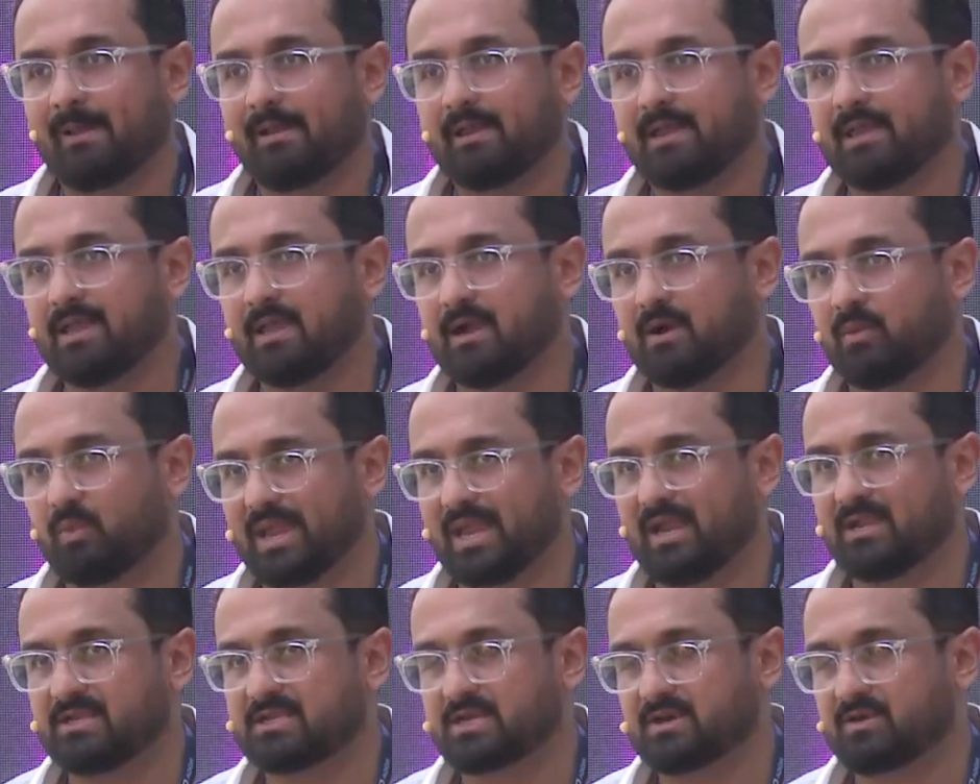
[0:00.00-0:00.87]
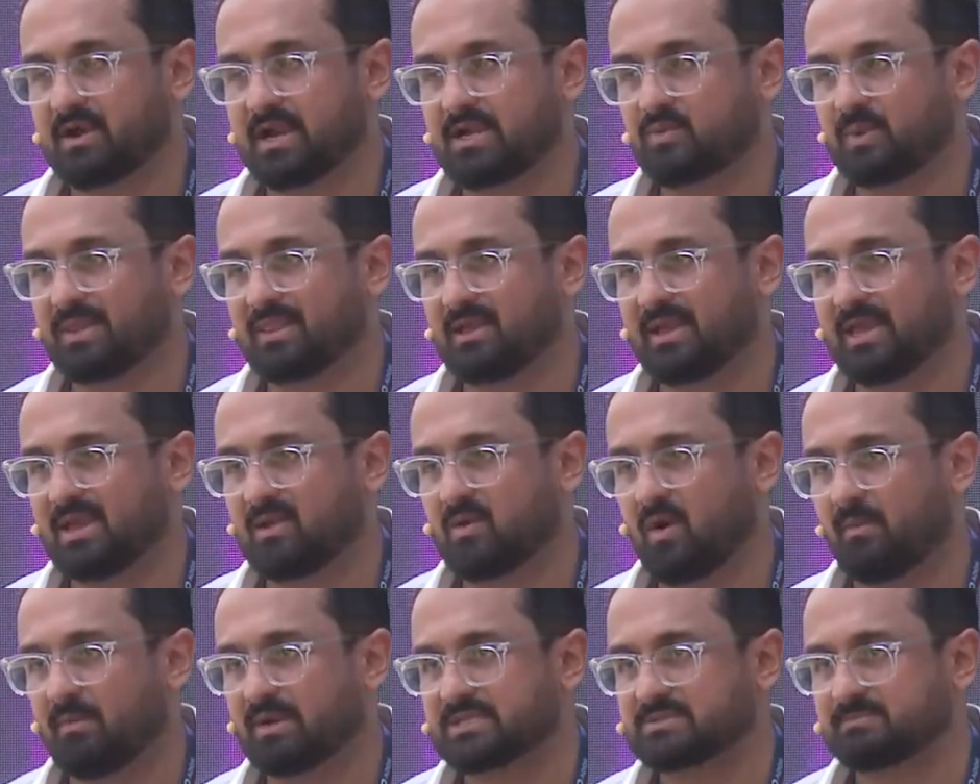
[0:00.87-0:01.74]
Here, we integrate with the
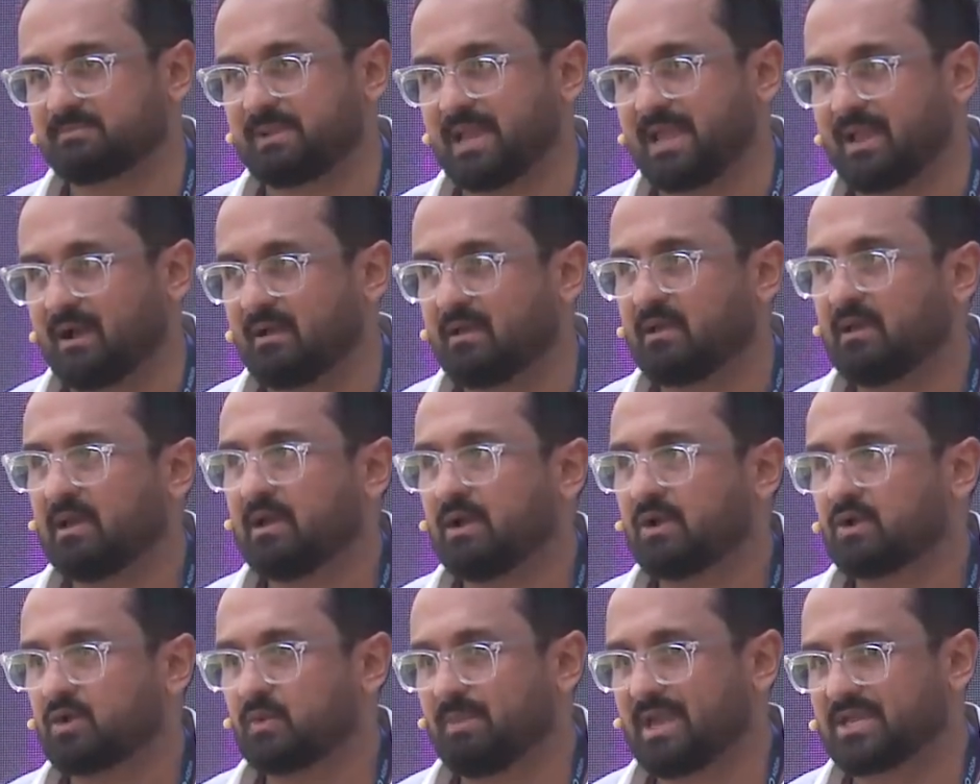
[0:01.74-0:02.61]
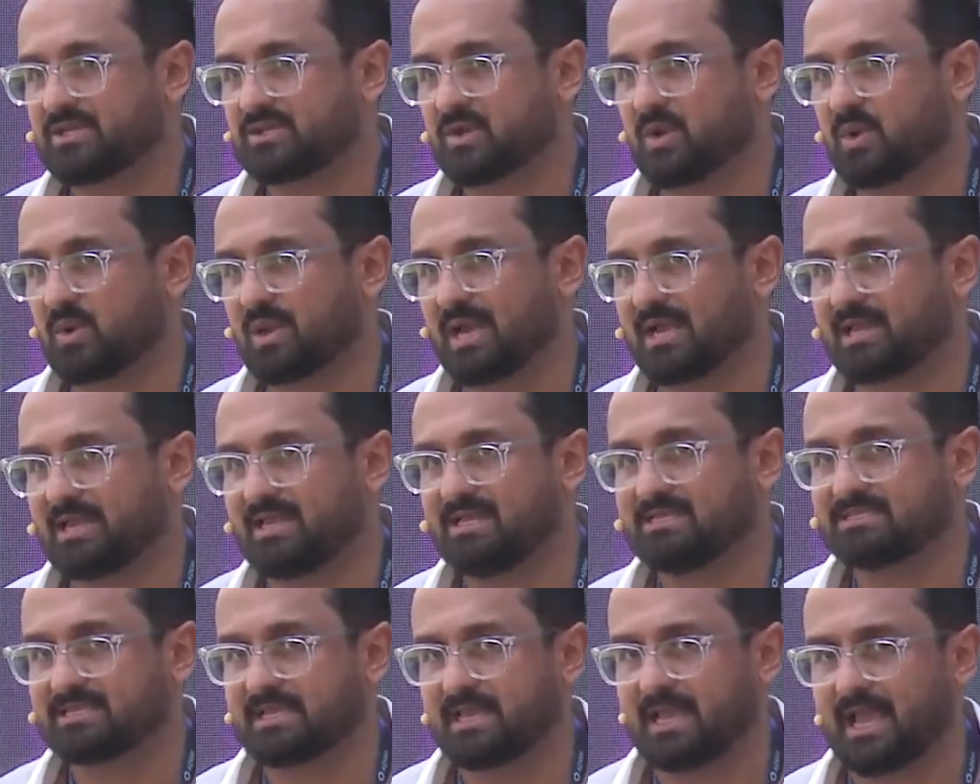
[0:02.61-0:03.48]
e-commerce player to make sure you get
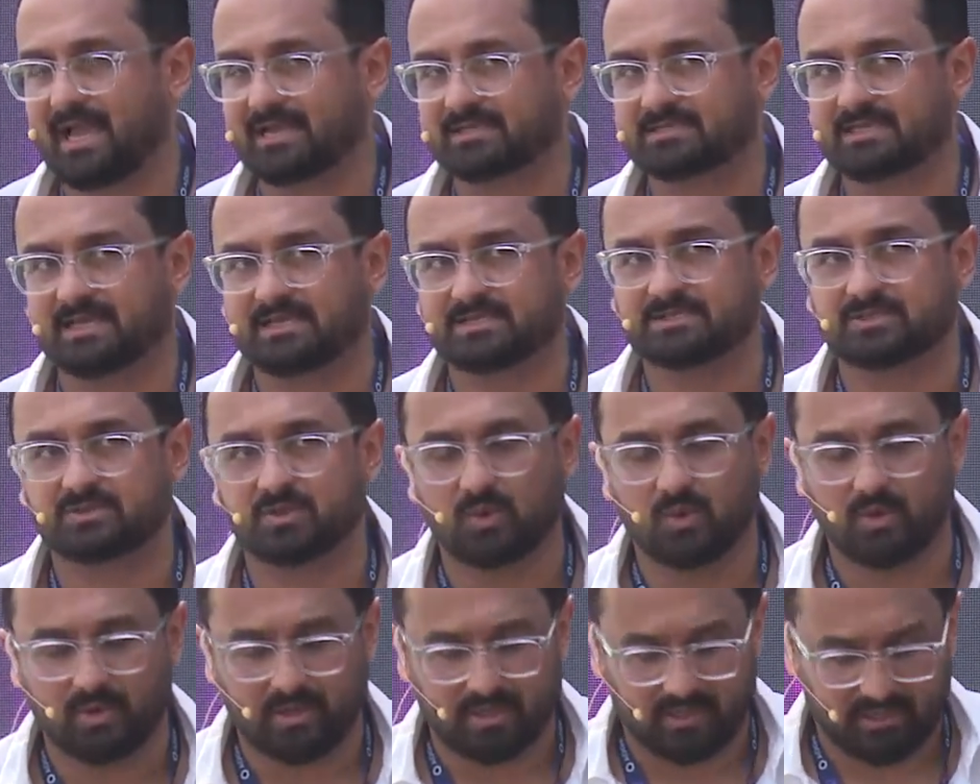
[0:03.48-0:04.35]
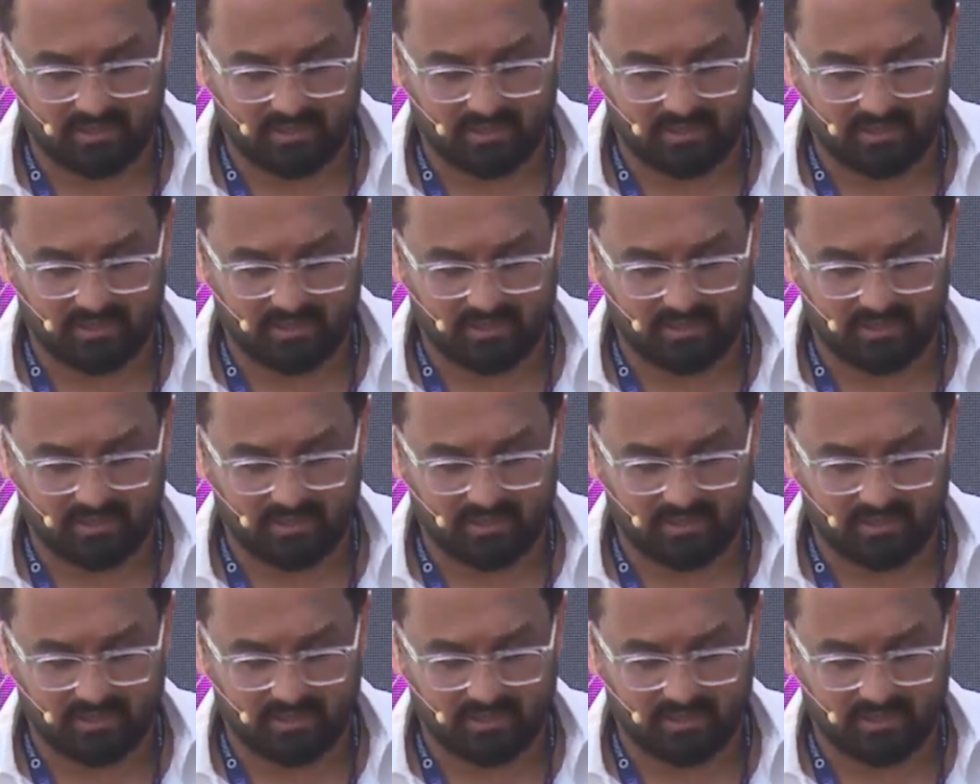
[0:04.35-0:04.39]
easy access to